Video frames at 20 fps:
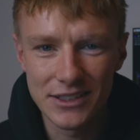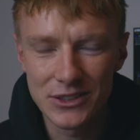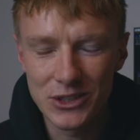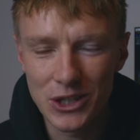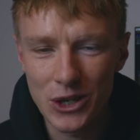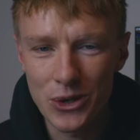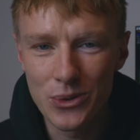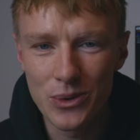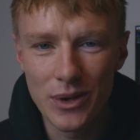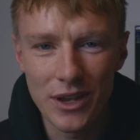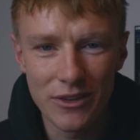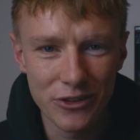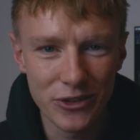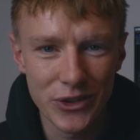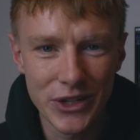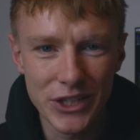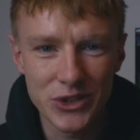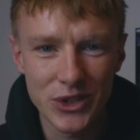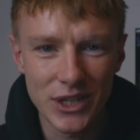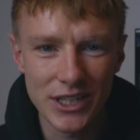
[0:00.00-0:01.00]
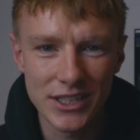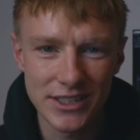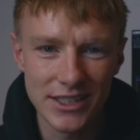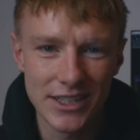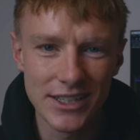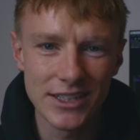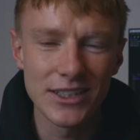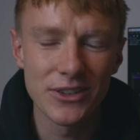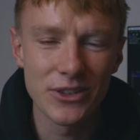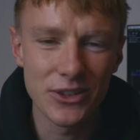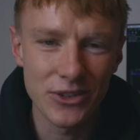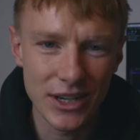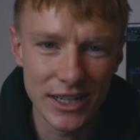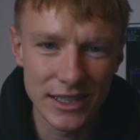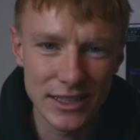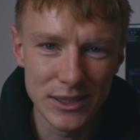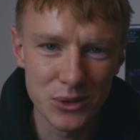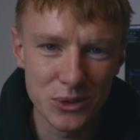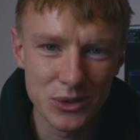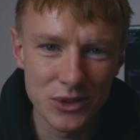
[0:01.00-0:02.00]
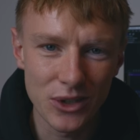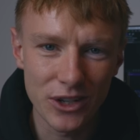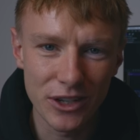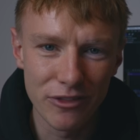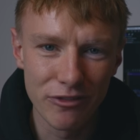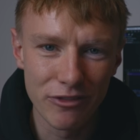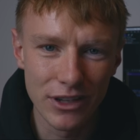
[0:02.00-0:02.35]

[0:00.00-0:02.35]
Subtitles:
So if you're interested, they're a great little stocking